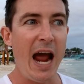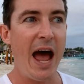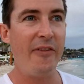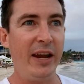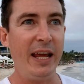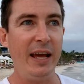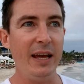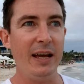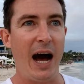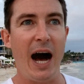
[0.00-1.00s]
and then he
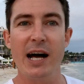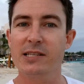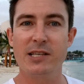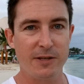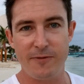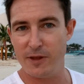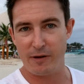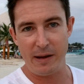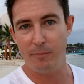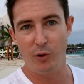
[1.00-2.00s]
asks for
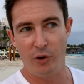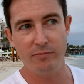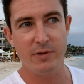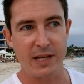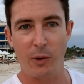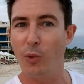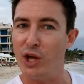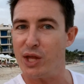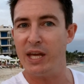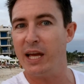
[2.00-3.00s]
their input. He's like, what
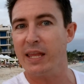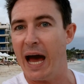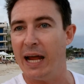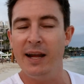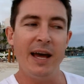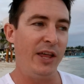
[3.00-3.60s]
do you think of that?